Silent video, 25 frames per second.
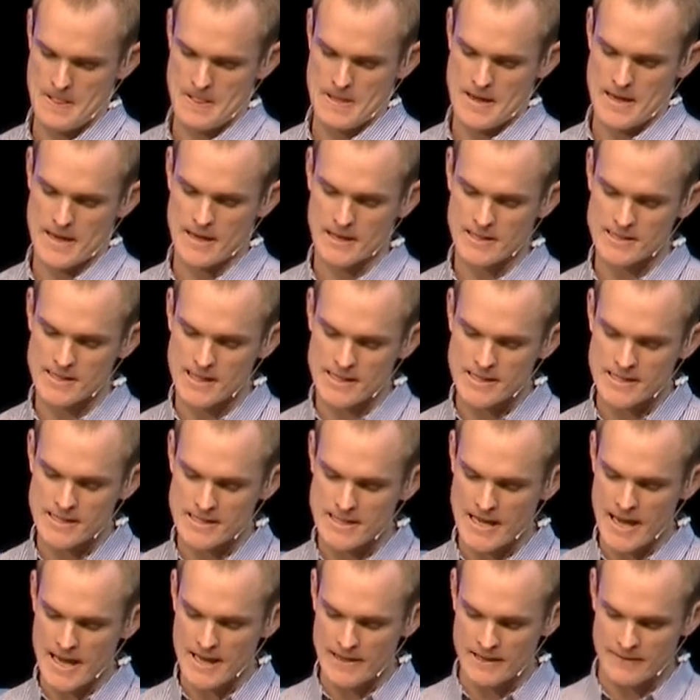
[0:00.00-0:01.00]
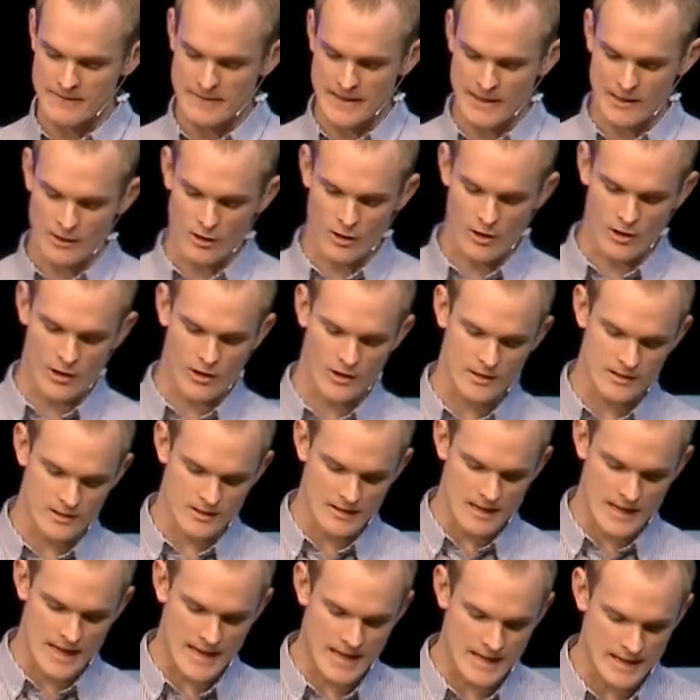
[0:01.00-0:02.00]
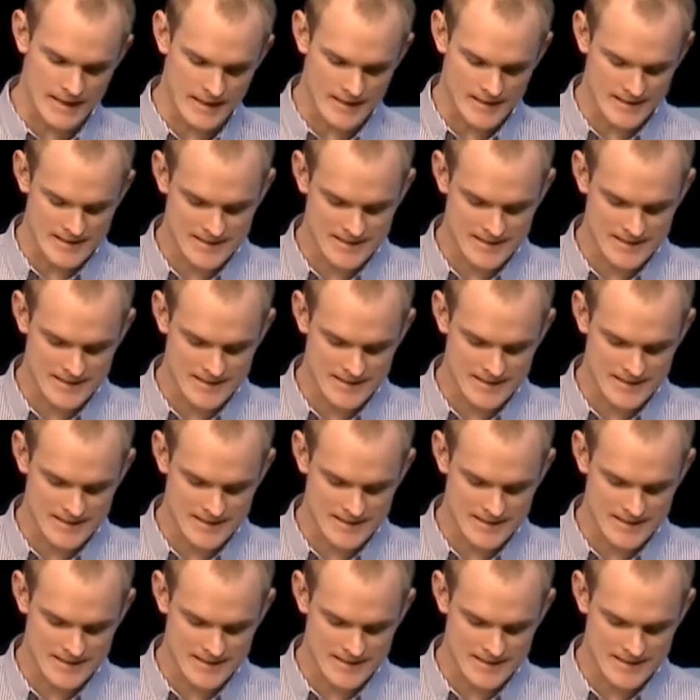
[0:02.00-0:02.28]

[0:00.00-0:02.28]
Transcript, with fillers: And as I sat in that hot, uh,